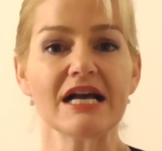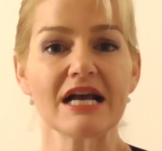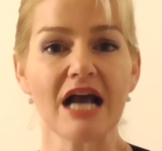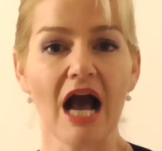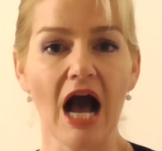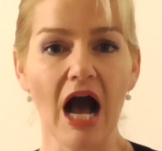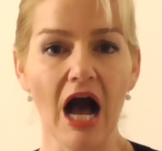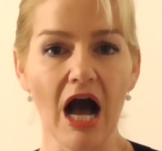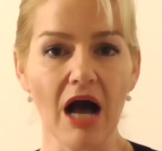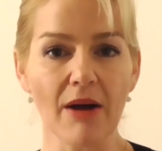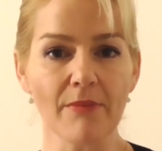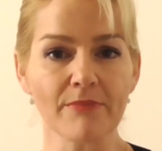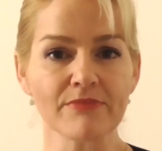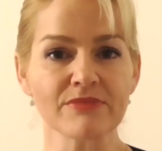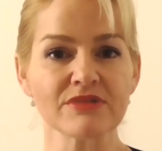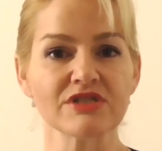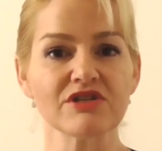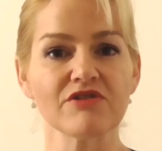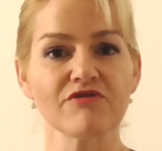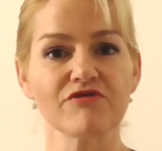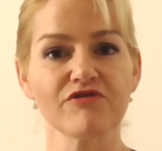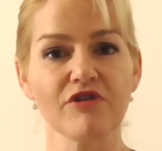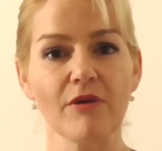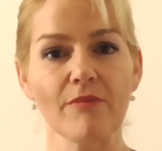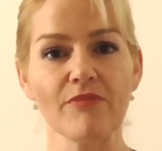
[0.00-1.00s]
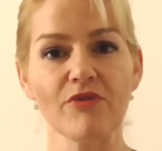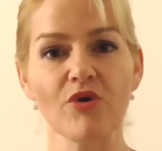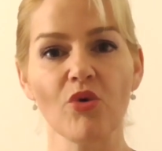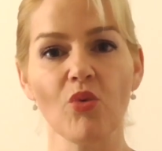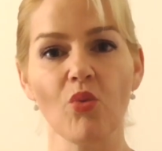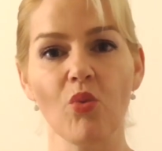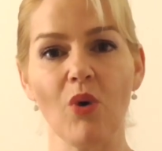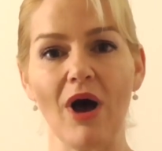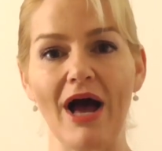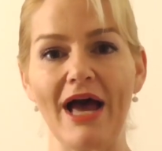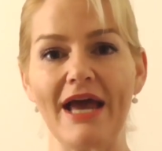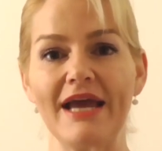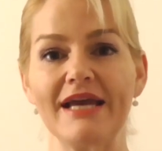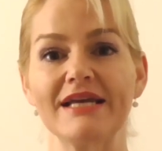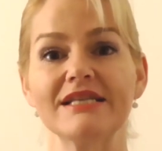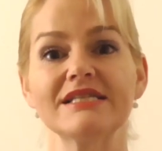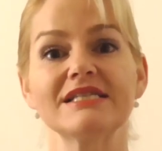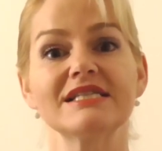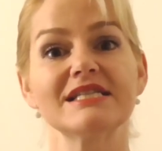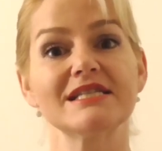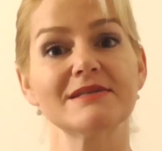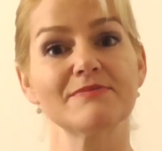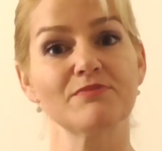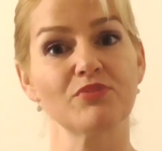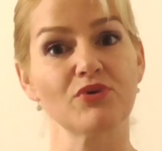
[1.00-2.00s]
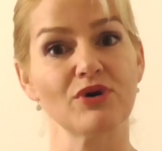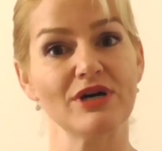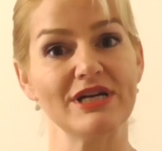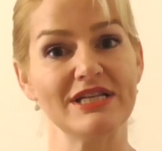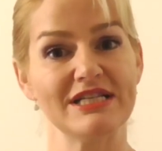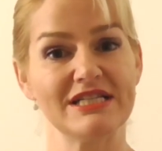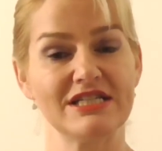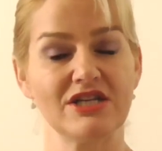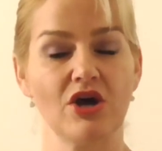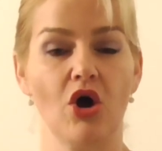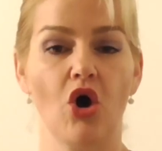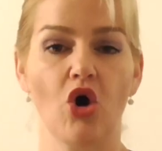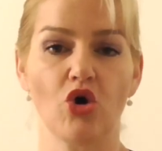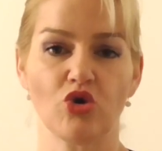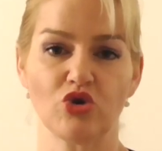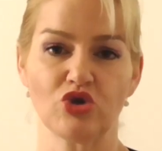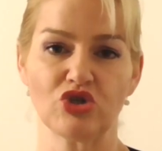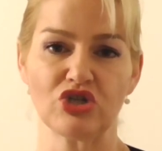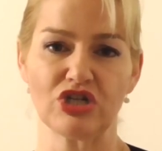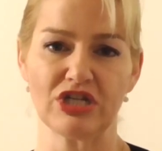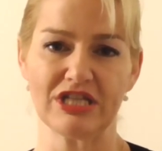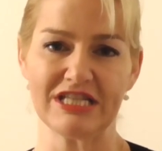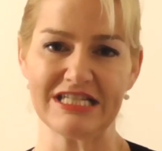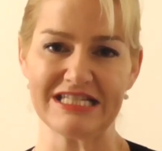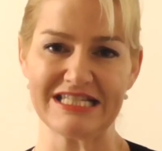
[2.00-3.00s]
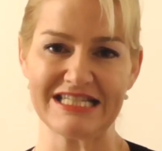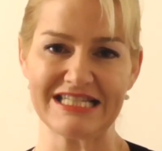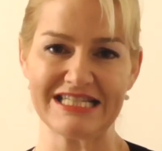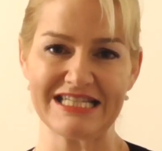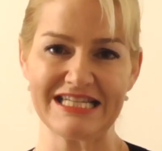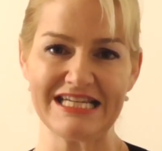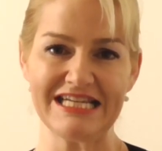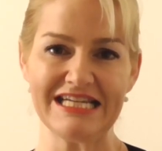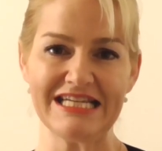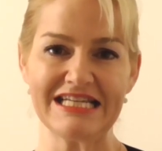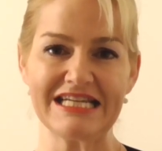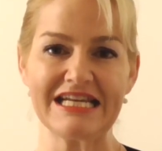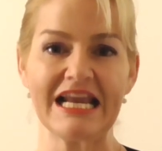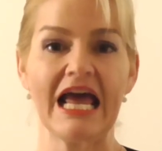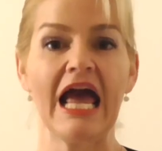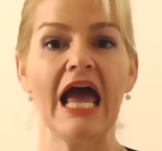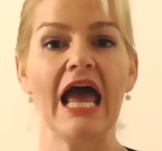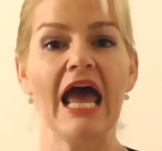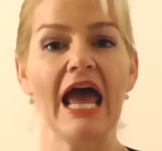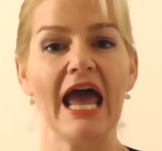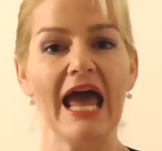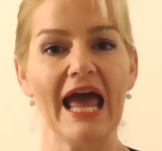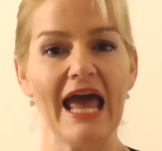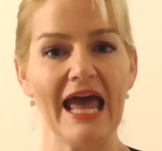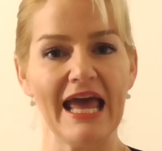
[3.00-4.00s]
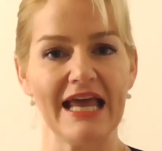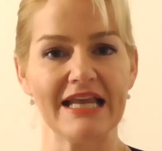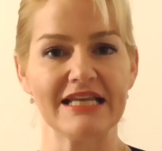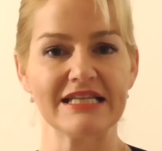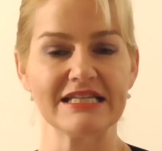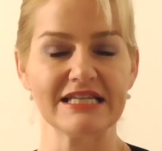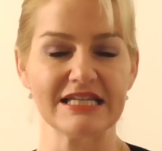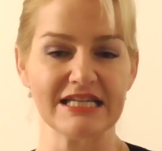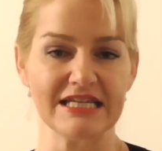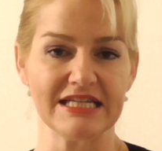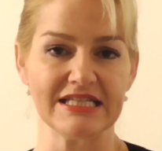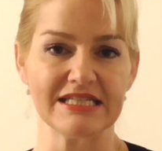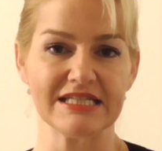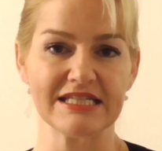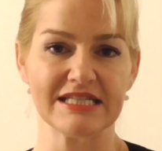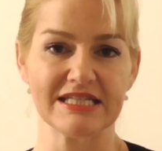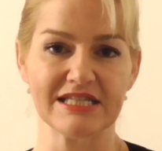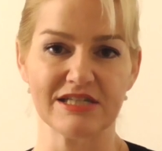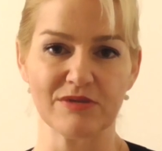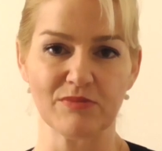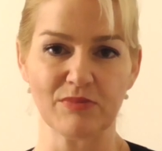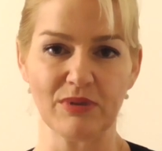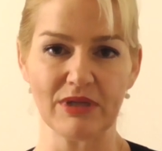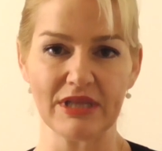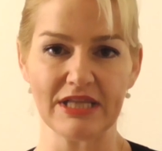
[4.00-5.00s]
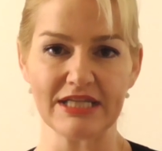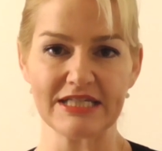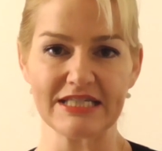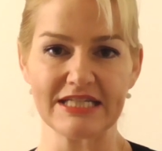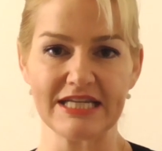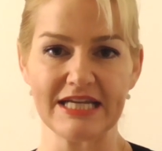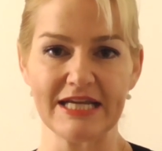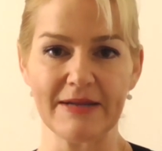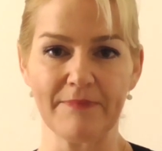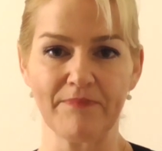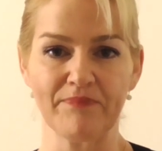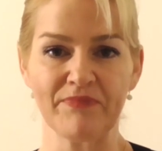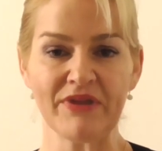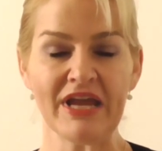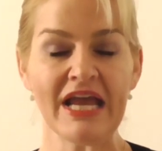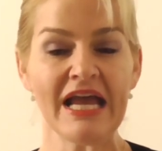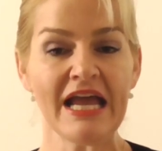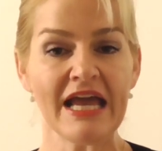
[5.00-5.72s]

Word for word: comes from the way it spreads onto the skin and its stability.